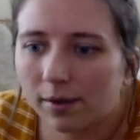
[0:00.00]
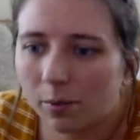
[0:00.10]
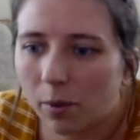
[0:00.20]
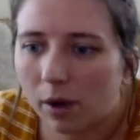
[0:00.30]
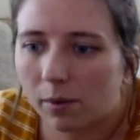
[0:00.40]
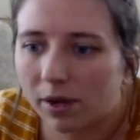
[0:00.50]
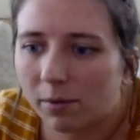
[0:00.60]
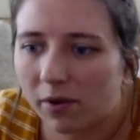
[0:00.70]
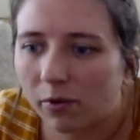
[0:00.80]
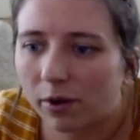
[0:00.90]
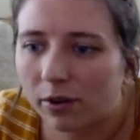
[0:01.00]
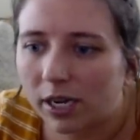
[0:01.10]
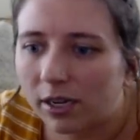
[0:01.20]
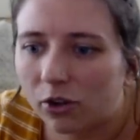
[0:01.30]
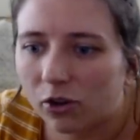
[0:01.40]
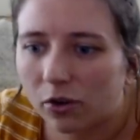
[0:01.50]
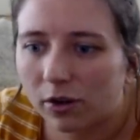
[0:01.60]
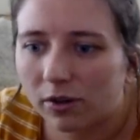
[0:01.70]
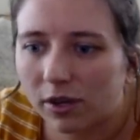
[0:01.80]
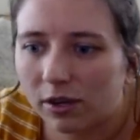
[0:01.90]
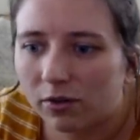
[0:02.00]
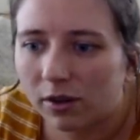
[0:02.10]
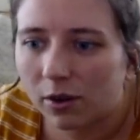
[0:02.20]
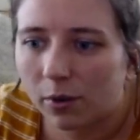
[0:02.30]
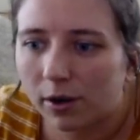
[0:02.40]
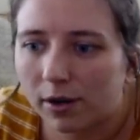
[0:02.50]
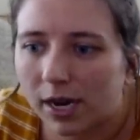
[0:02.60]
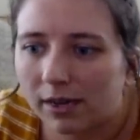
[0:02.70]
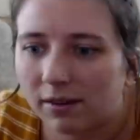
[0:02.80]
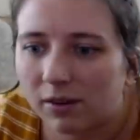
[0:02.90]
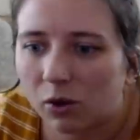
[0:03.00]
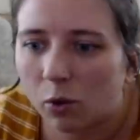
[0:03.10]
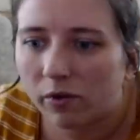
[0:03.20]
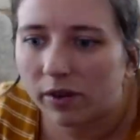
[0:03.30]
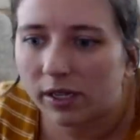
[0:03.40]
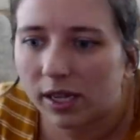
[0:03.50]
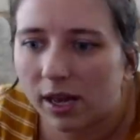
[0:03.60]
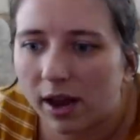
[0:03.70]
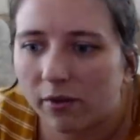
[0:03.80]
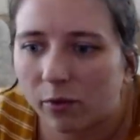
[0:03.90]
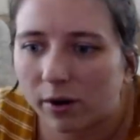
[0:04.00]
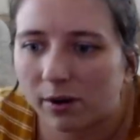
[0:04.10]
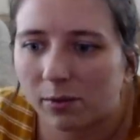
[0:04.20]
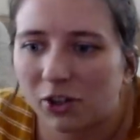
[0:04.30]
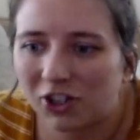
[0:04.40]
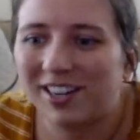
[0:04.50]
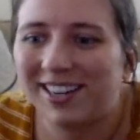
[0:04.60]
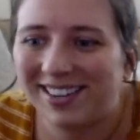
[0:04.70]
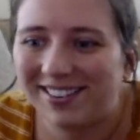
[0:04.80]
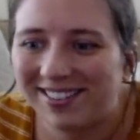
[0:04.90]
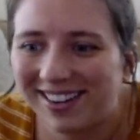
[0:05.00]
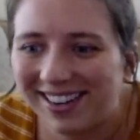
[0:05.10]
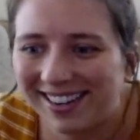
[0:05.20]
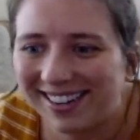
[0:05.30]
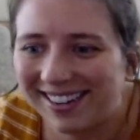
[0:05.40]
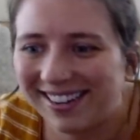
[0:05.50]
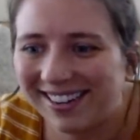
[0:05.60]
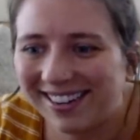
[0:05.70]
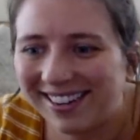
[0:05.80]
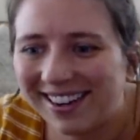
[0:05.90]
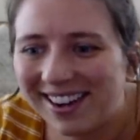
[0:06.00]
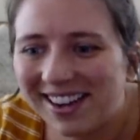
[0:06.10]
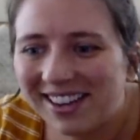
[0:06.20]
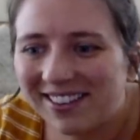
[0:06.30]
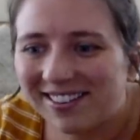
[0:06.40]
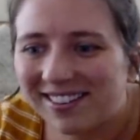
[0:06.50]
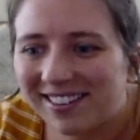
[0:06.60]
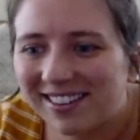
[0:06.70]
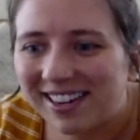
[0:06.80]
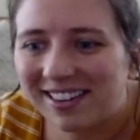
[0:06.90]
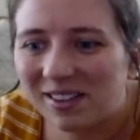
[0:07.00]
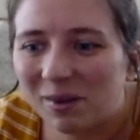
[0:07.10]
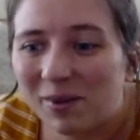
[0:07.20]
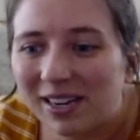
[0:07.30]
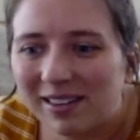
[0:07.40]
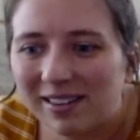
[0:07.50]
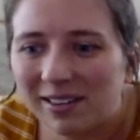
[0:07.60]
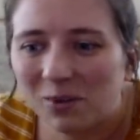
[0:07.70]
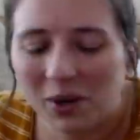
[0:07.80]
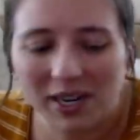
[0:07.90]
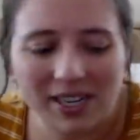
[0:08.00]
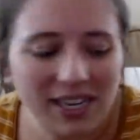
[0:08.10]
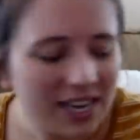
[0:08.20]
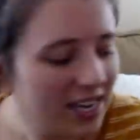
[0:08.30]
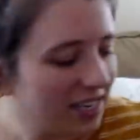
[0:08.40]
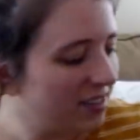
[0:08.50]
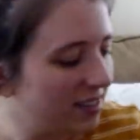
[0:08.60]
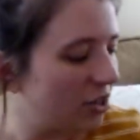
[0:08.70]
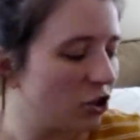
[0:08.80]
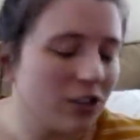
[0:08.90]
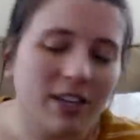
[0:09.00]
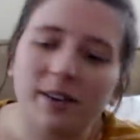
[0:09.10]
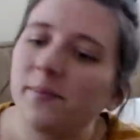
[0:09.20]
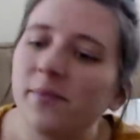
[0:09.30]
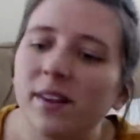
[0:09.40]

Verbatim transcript: Bob said, my fourth grade teacher told us that using the word nice is equivalent to the F word and we shouldn't use it. Chrisick said it's a baseless word, essentially.